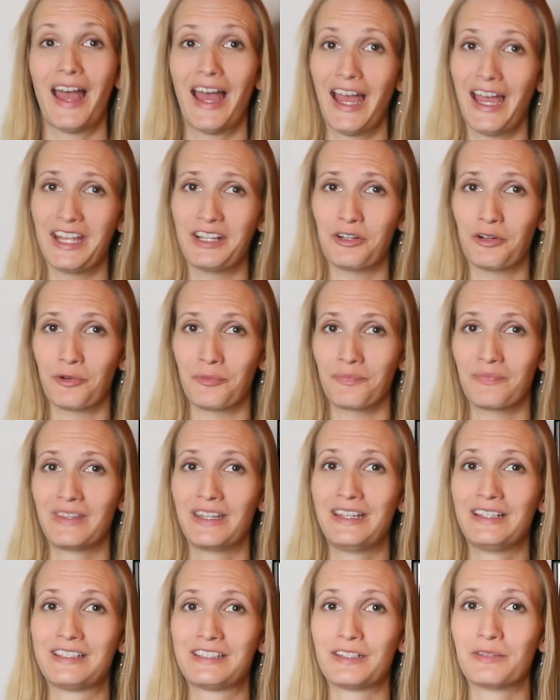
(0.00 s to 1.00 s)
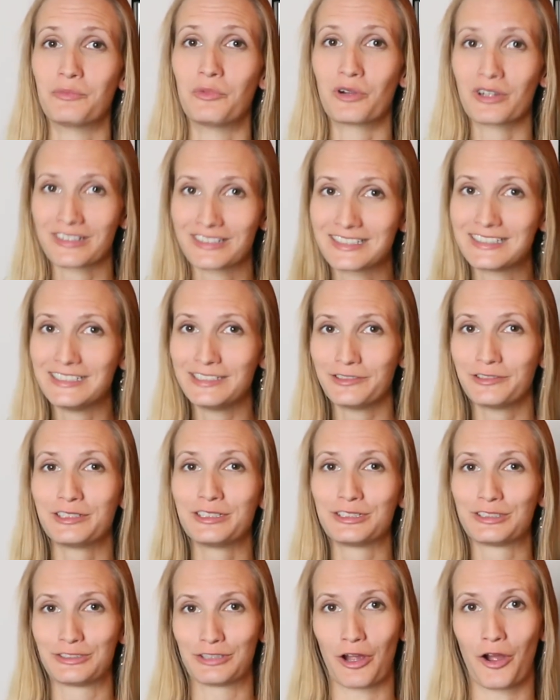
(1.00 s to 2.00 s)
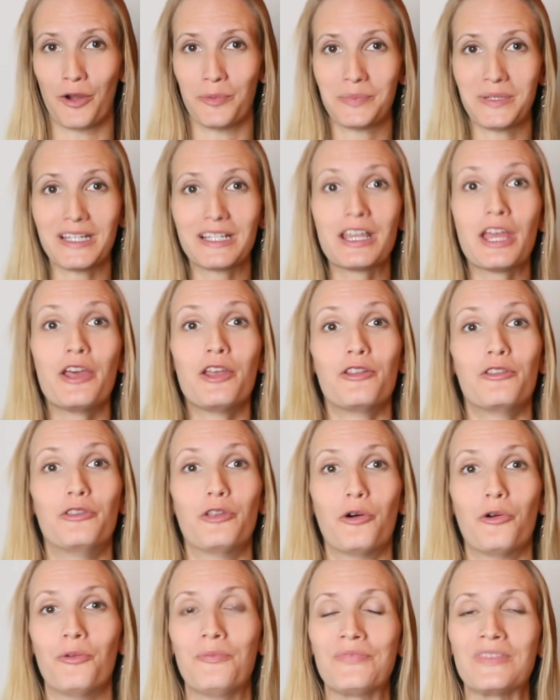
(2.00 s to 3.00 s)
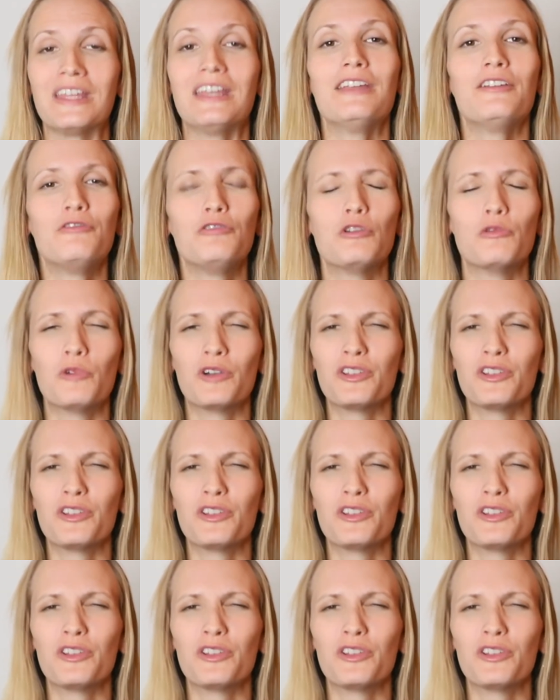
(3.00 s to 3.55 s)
I know, it's a more serious topic, though if you